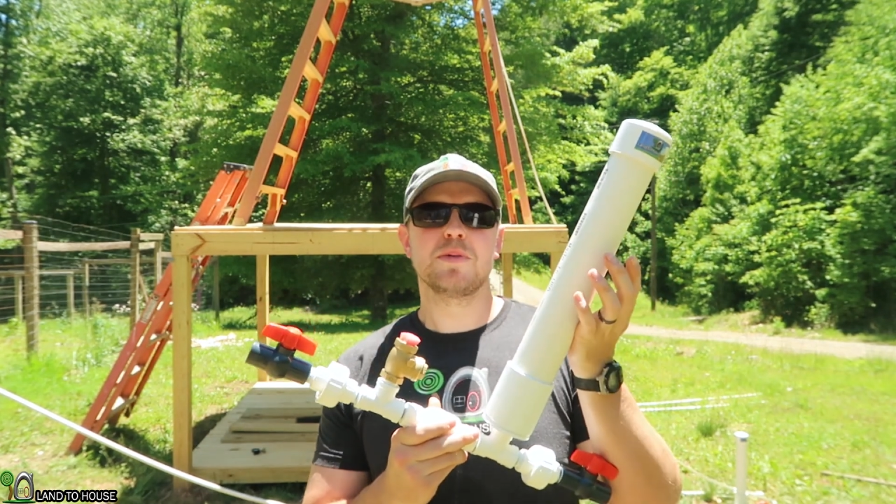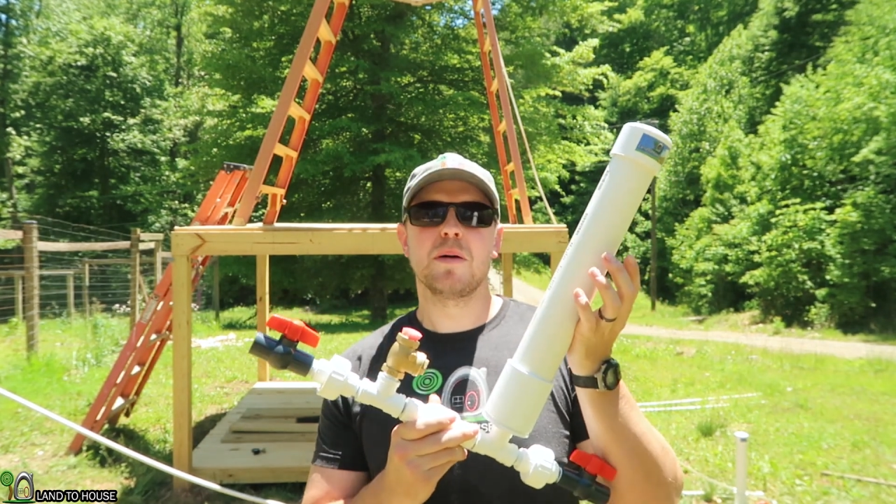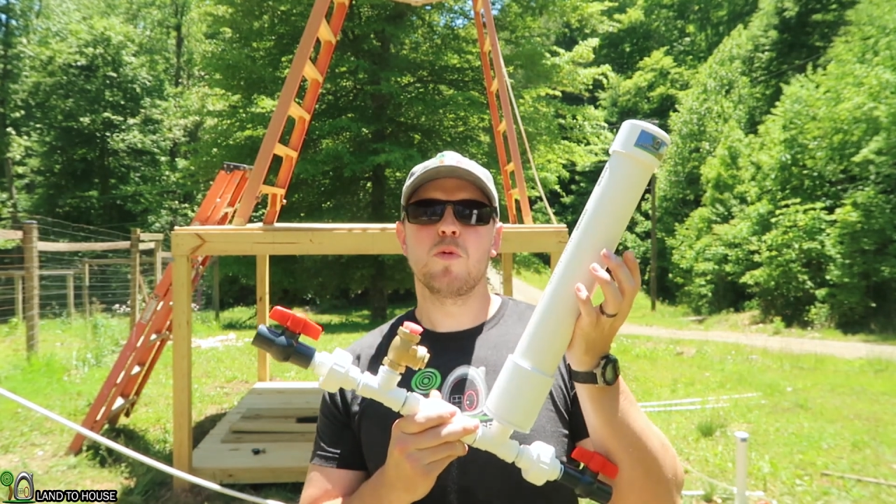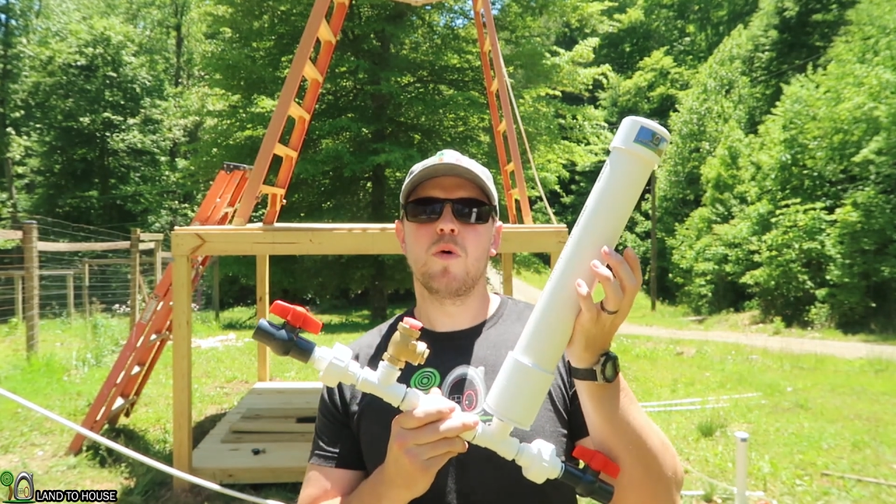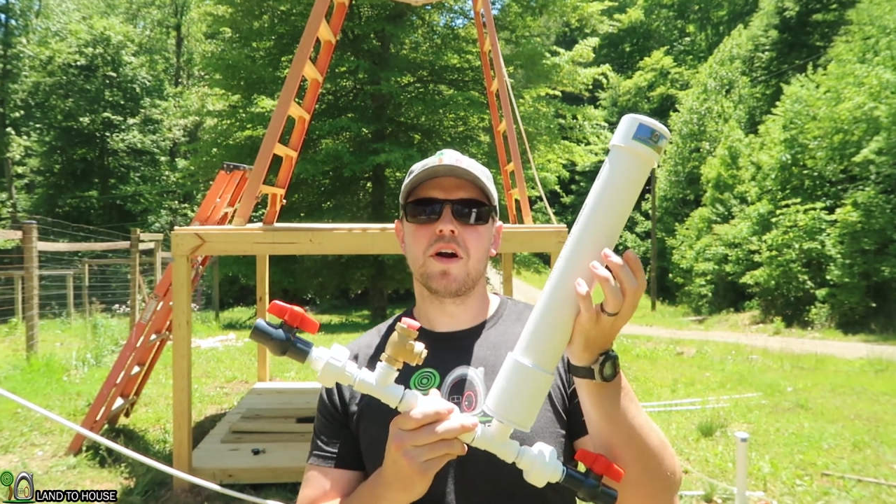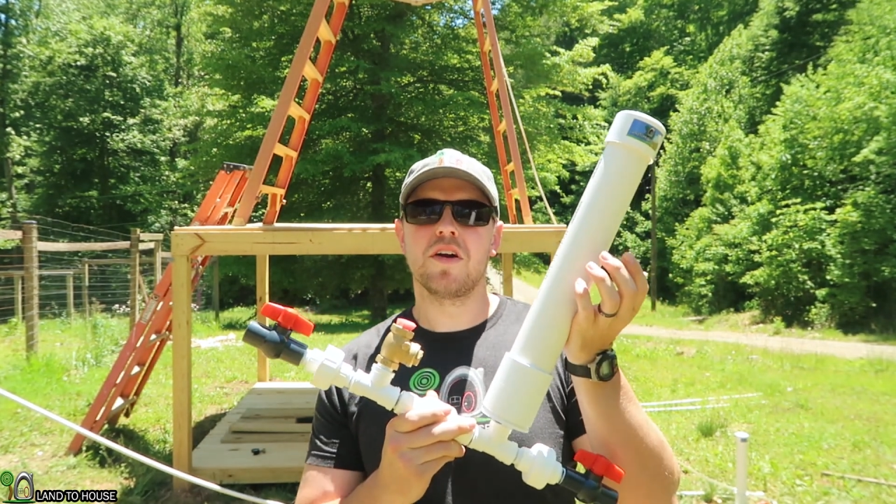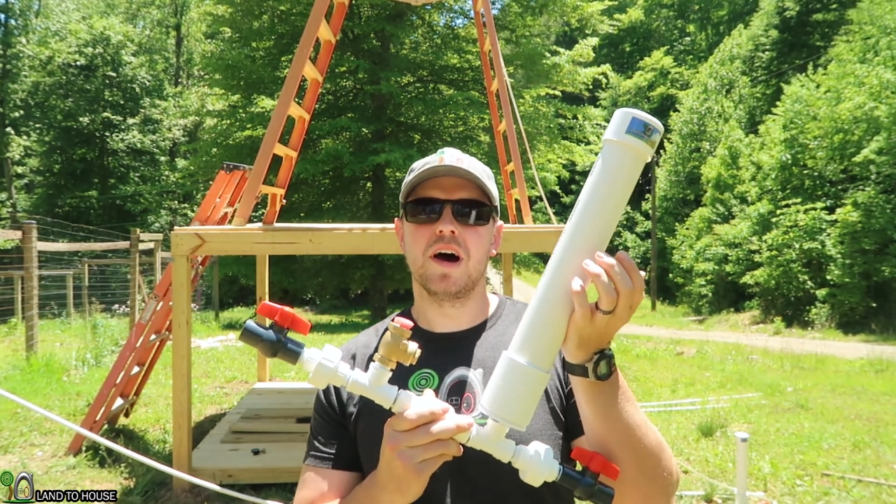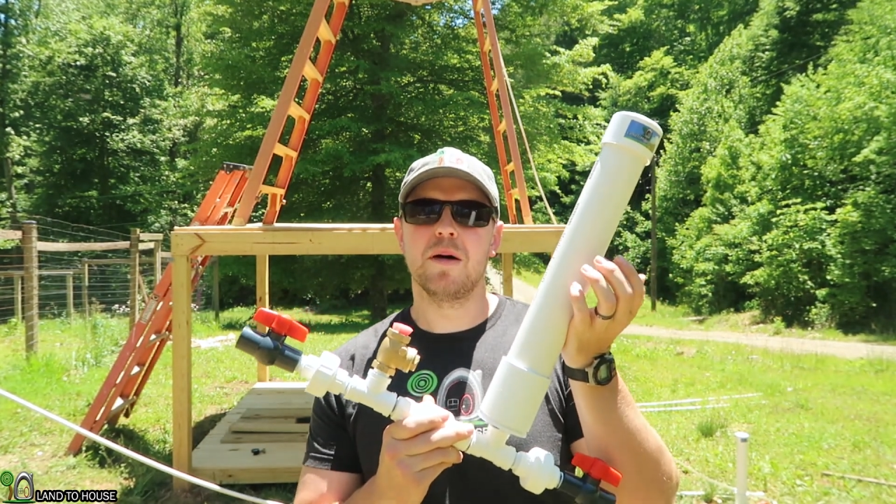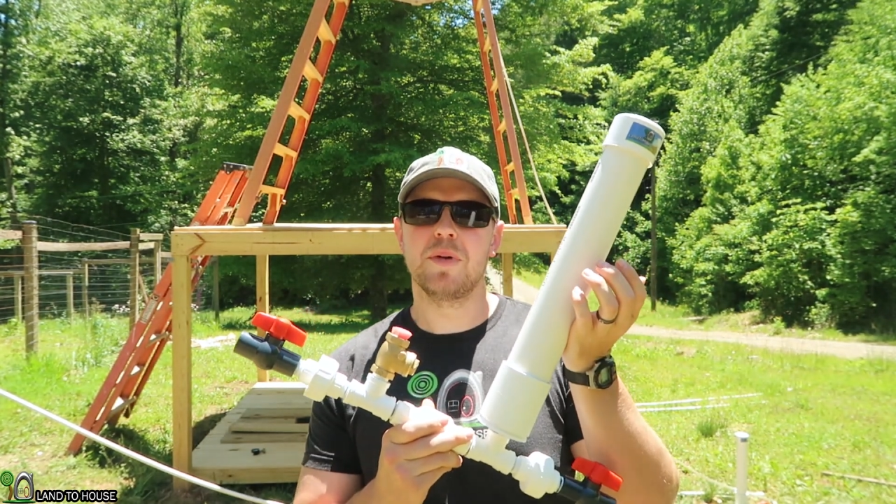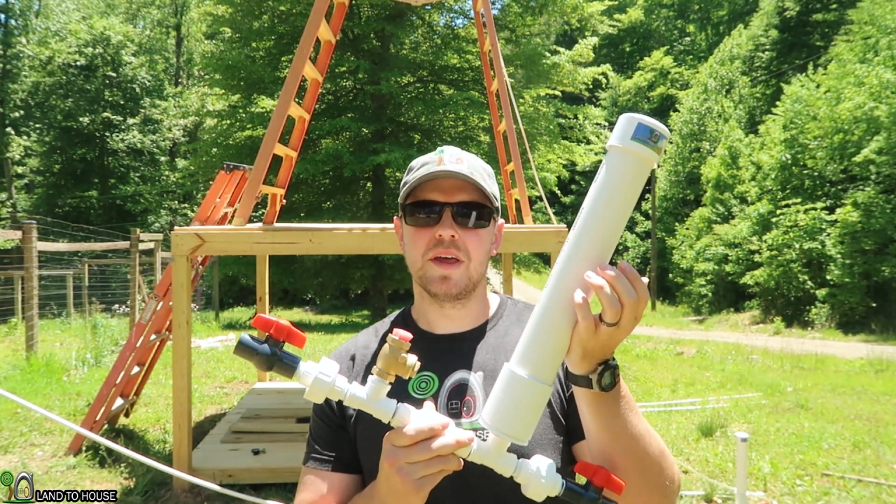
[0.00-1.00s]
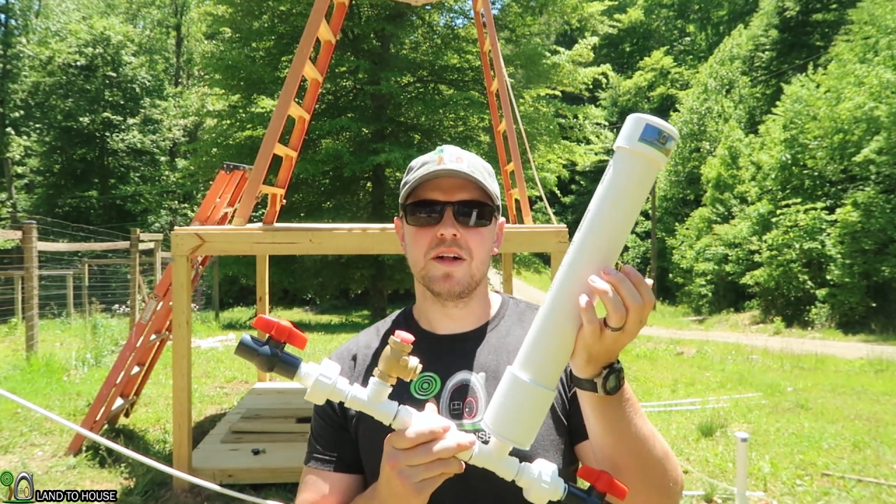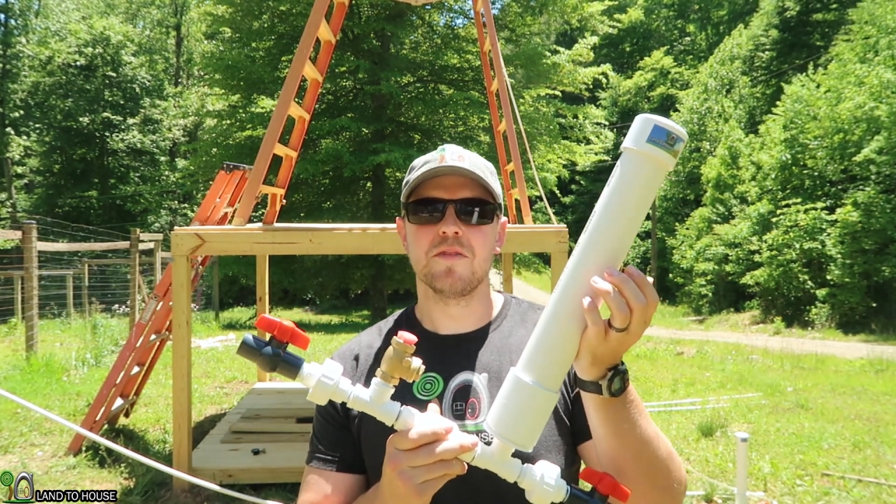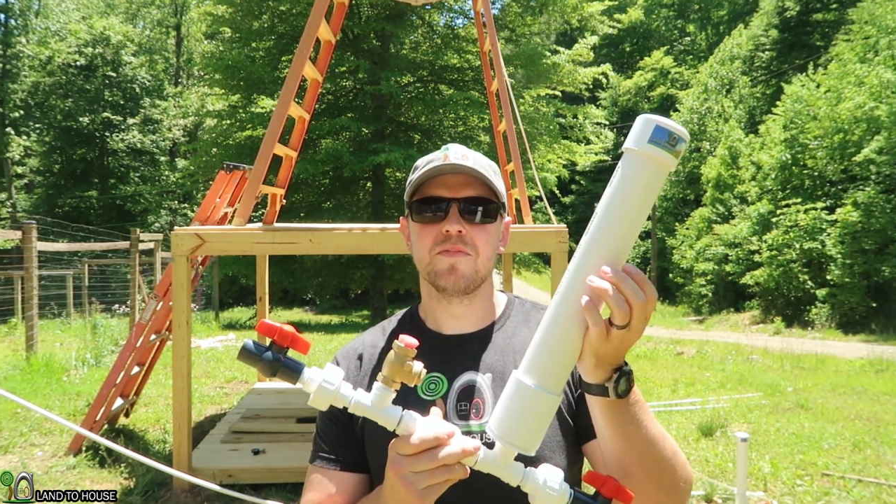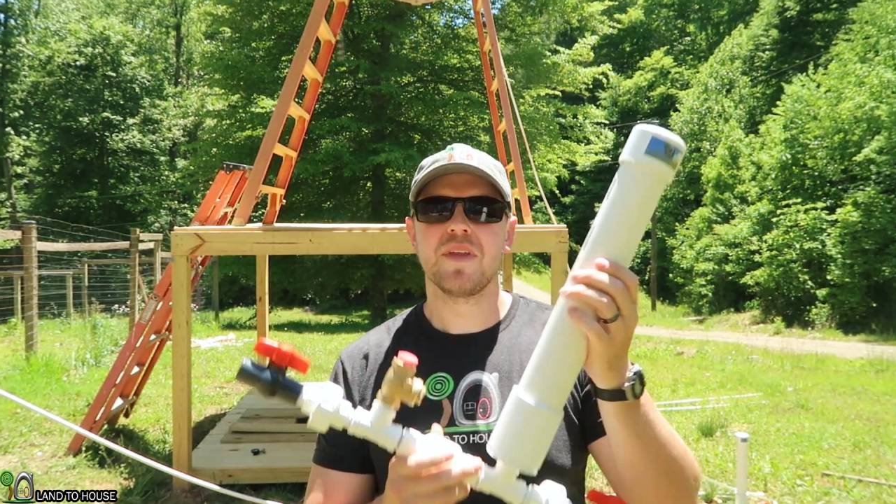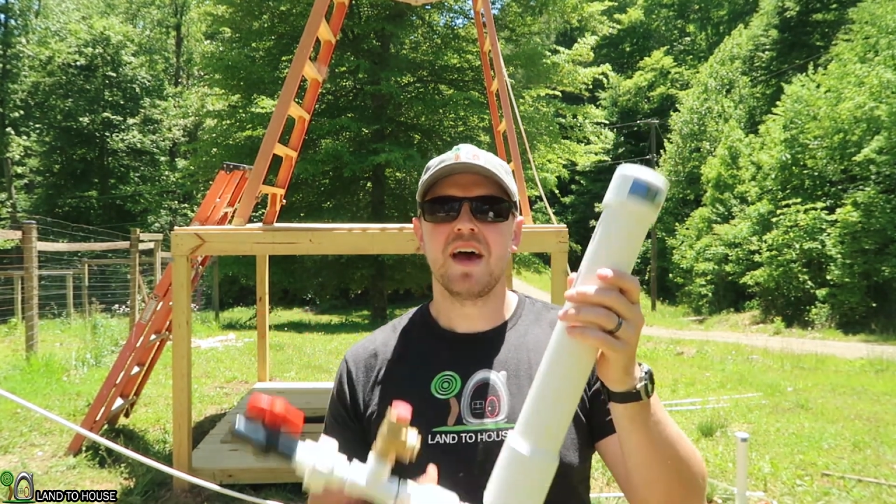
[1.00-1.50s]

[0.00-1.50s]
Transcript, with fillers: to pump water uphill.